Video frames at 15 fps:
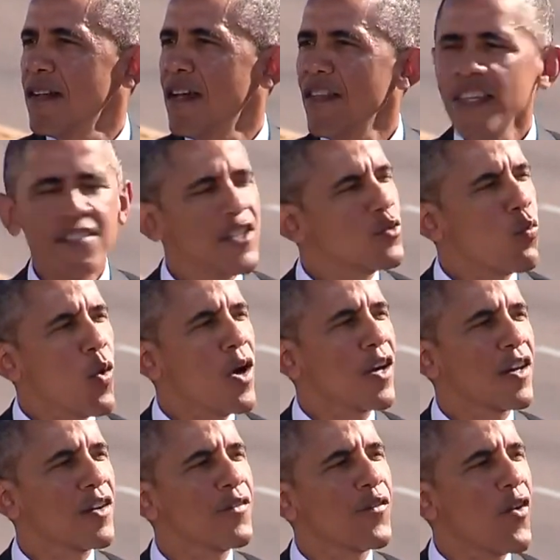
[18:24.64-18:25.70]
And this is
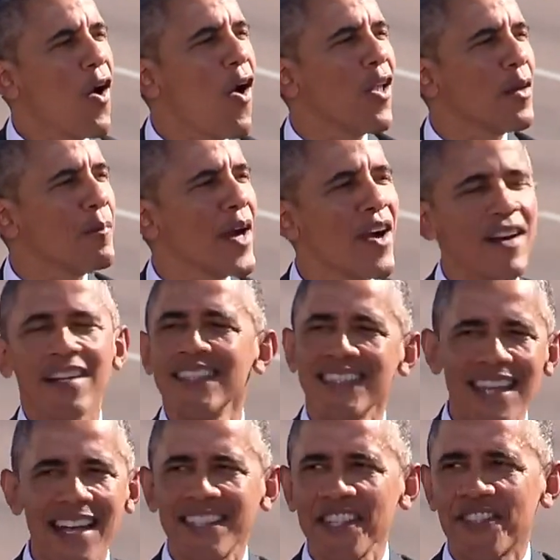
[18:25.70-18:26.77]
work for all
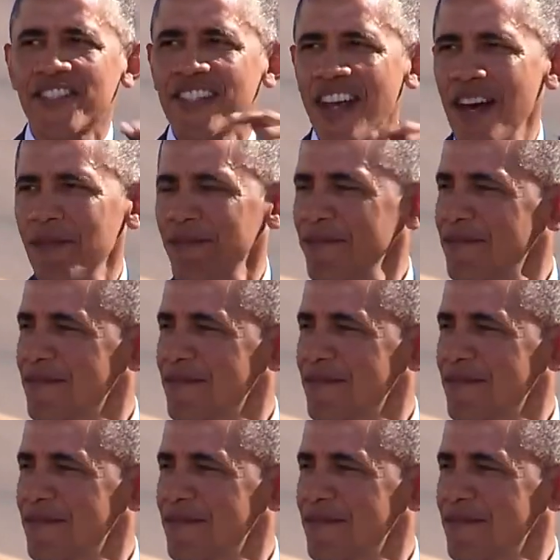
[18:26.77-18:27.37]
Americans, not just some,